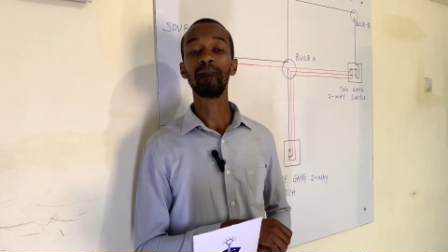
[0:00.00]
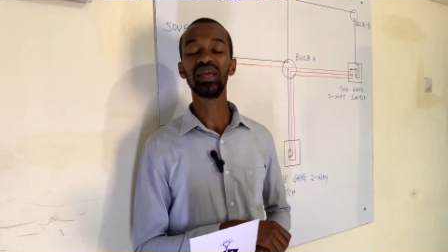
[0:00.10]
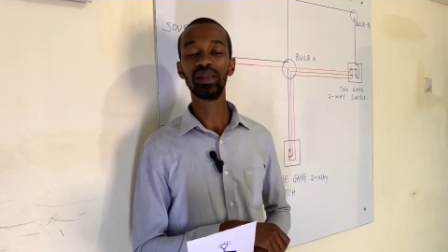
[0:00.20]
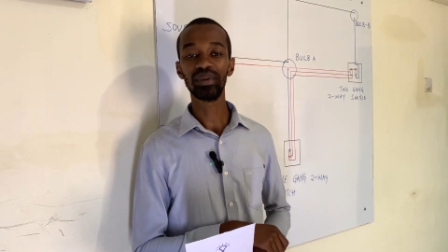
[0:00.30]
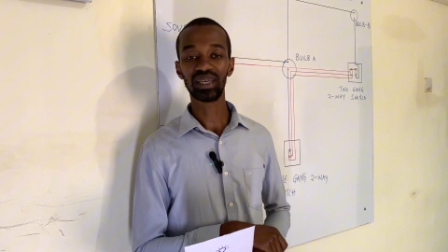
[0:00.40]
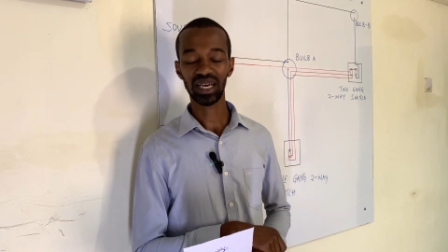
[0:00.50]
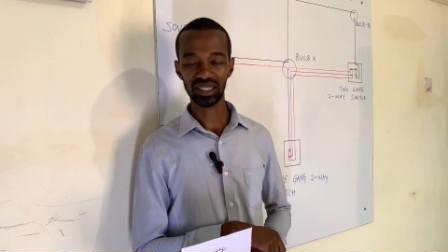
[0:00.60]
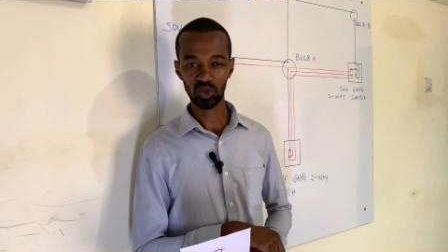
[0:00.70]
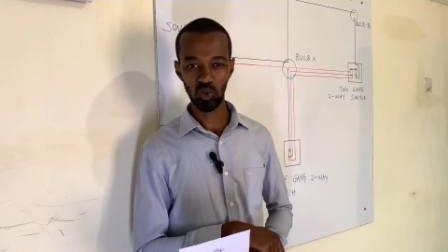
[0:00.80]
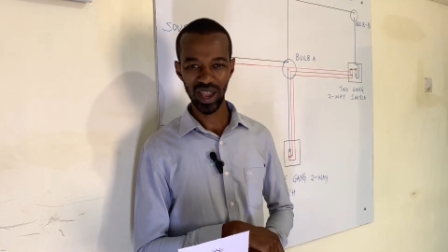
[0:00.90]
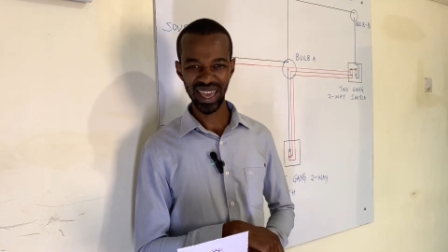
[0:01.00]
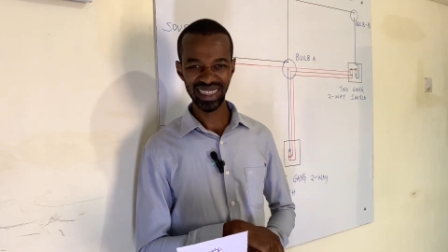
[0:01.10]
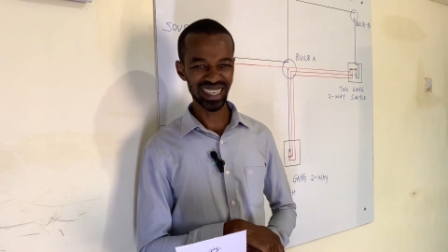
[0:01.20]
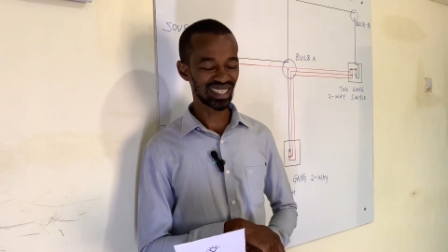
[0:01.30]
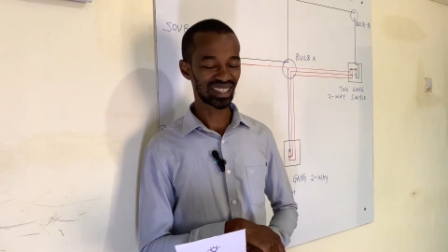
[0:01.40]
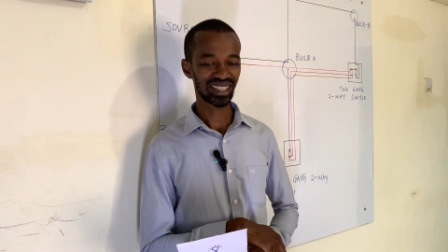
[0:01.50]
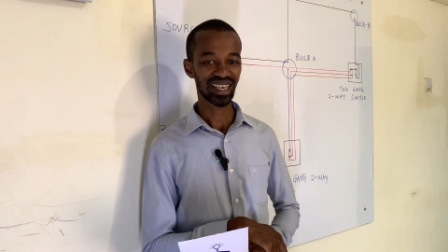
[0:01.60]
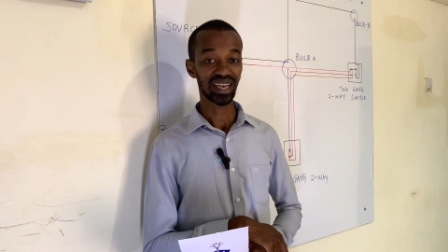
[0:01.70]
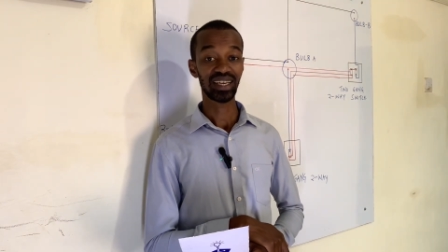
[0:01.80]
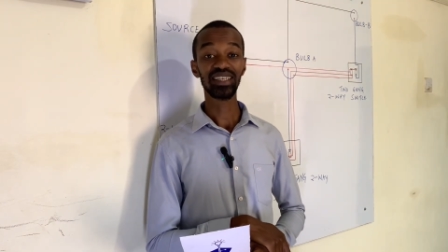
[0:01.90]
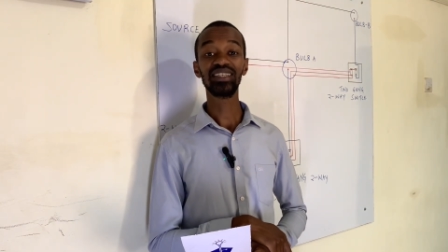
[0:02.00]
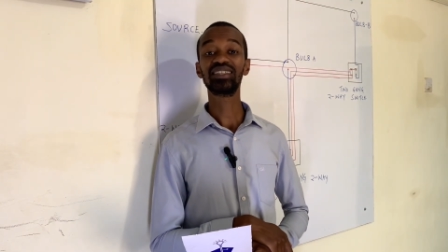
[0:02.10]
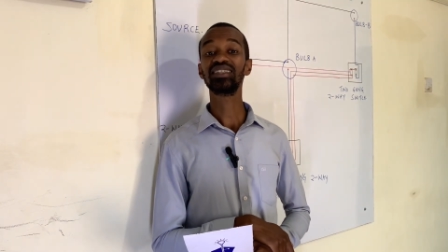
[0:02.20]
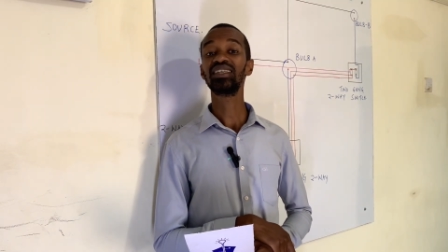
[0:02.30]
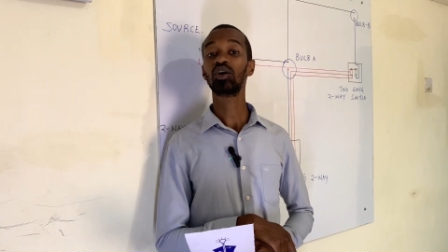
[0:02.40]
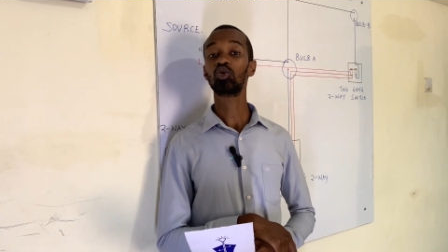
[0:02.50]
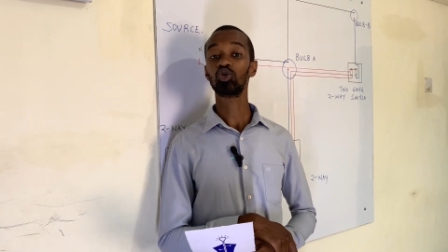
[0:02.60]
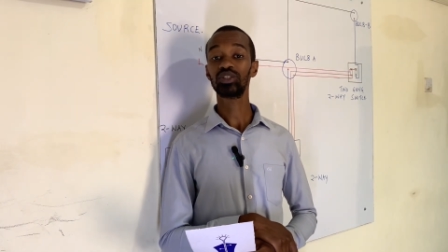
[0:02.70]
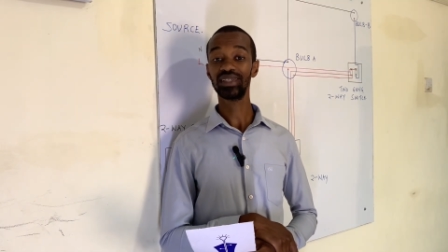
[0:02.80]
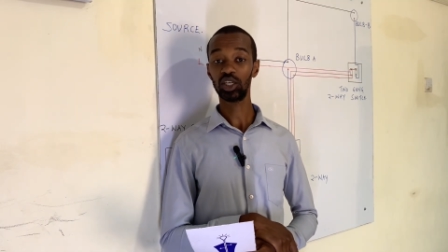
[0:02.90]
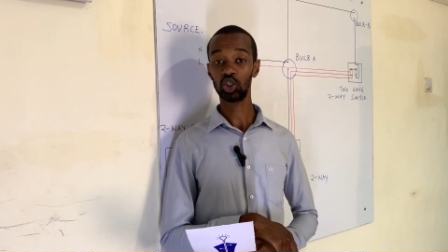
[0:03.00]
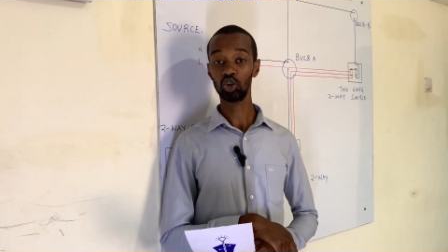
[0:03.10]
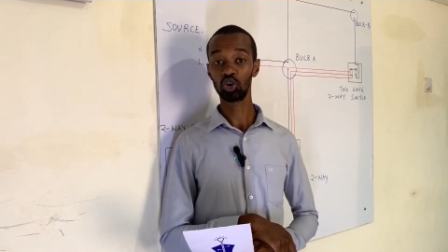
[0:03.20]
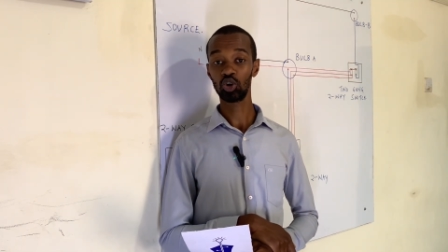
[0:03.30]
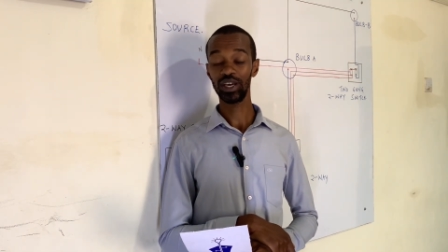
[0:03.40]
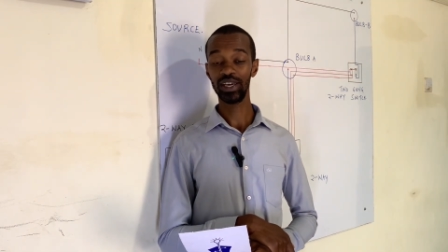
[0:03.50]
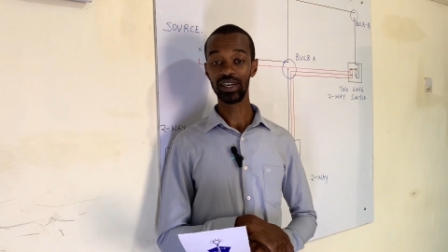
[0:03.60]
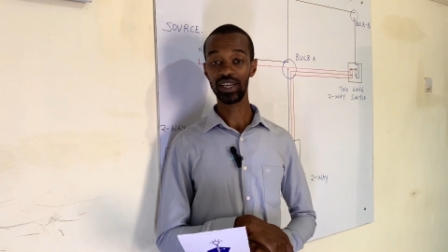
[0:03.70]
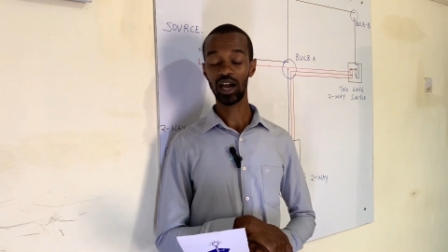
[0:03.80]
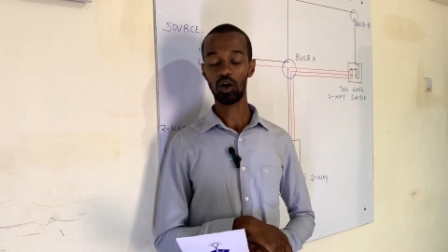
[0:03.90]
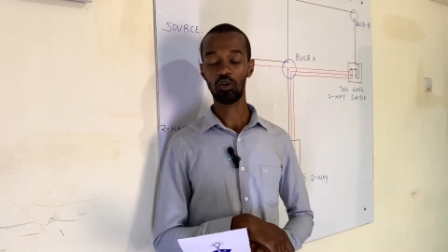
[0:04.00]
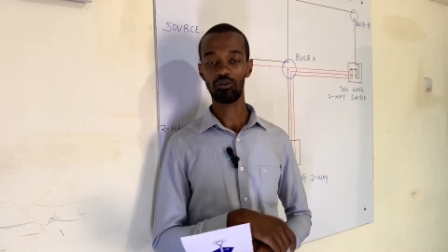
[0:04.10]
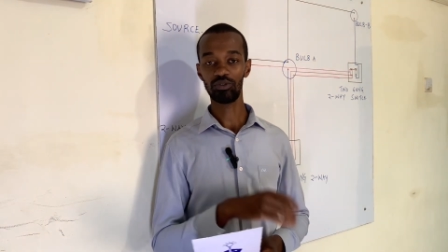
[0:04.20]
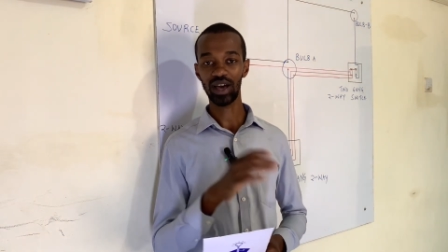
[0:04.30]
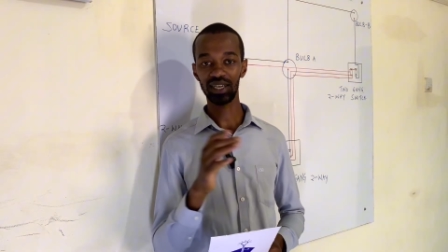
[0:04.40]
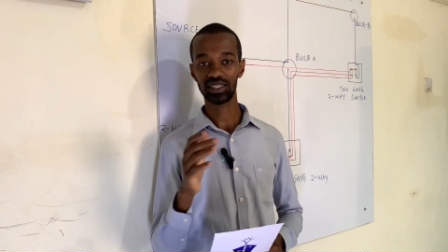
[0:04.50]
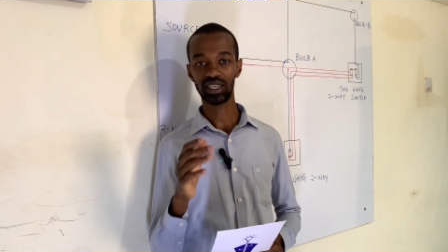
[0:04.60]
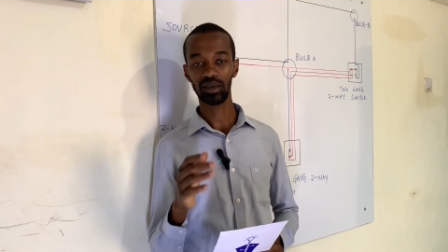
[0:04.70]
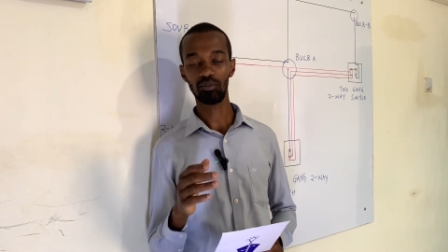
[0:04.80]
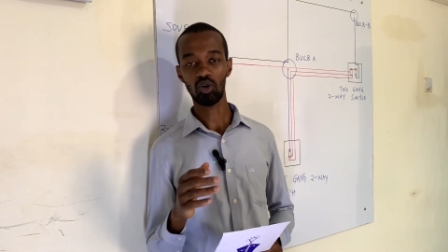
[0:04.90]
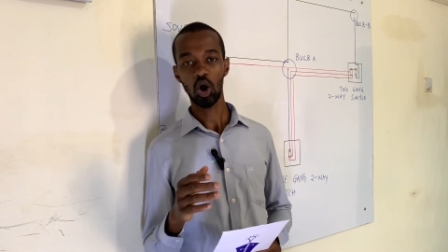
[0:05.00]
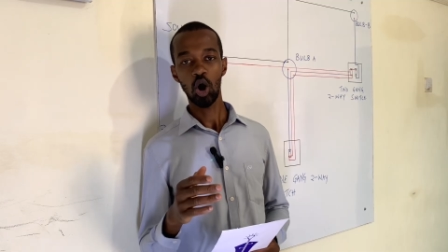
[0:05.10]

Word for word: millimeter square. This is the cross-sectional area of that cable.